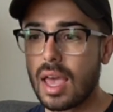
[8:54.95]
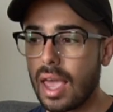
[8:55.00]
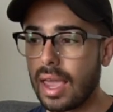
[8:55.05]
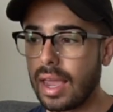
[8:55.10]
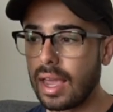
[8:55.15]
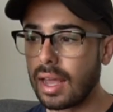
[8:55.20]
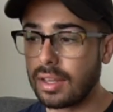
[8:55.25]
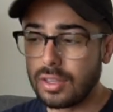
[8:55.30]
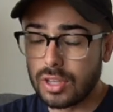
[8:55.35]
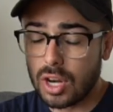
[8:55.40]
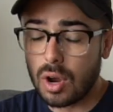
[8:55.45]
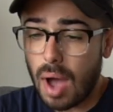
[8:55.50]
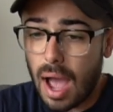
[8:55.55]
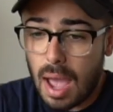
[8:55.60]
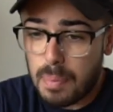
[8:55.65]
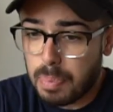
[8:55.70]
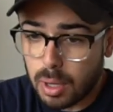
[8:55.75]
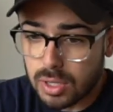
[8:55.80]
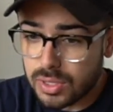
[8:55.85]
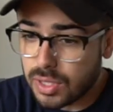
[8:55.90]
And, you know,
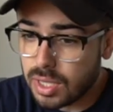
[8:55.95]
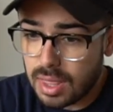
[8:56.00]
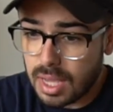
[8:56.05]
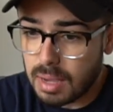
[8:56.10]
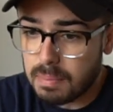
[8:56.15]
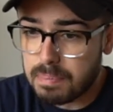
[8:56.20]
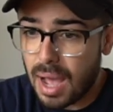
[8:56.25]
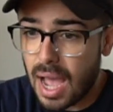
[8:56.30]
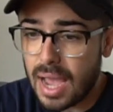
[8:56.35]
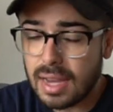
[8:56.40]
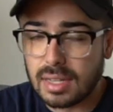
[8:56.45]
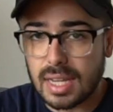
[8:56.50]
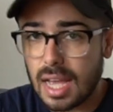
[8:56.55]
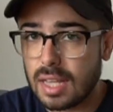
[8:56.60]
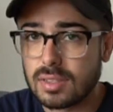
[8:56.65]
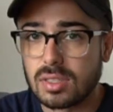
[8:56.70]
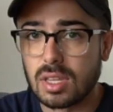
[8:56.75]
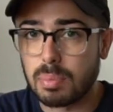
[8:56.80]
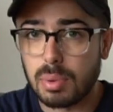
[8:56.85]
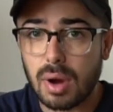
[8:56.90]
I personally think buying
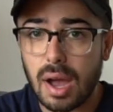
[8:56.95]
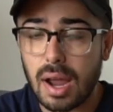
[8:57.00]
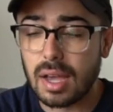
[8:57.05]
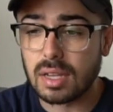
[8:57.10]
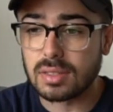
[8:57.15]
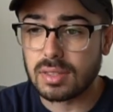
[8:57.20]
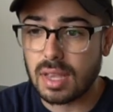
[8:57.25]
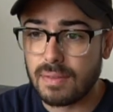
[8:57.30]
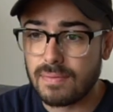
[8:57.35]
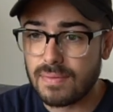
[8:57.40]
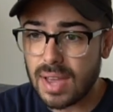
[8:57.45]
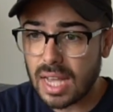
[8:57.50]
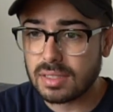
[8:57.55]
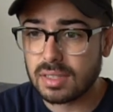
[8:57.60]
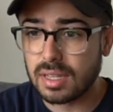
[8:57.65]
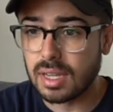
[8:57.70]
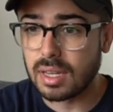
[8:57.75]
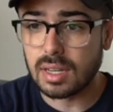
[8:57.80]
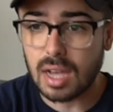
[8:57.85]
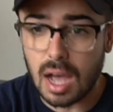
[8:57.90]
Tesla products and
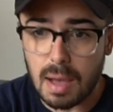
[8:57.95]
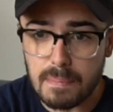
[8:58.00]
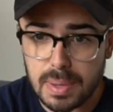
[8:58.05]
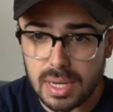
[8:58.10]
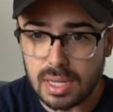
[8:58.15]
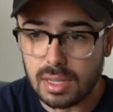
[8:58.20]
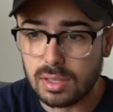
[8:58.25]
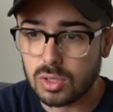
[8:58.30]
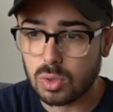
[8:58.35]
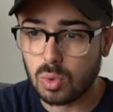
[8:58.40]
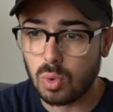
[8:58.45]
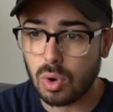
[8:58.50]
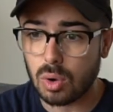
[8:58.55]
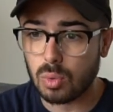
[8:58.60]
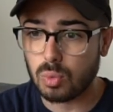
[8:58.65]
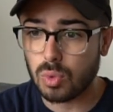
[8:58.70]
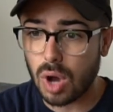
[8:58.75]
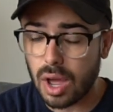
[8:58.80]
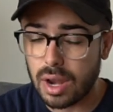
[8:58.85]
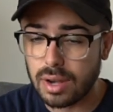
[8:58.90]
investing in companies who are
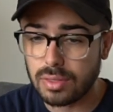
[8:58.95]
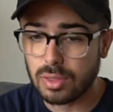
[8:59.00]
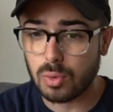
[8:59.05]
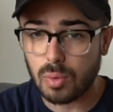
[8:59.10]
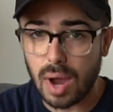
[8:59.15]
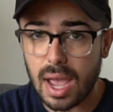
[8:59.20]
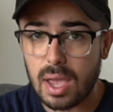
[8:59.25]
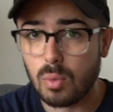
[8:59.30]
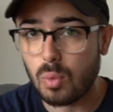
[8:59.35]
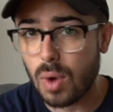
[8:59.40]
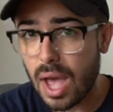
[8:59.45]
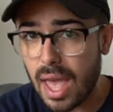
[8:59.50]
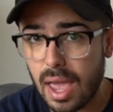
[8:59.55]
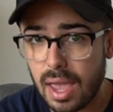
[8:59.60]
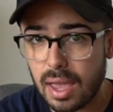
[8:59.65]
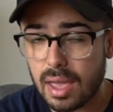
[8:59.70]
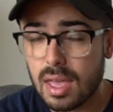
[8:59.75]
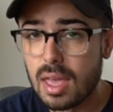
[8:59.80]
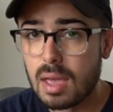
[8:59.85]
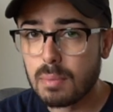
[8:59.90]
run the right
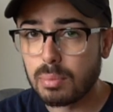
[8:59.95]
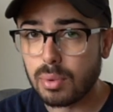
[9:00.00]
way,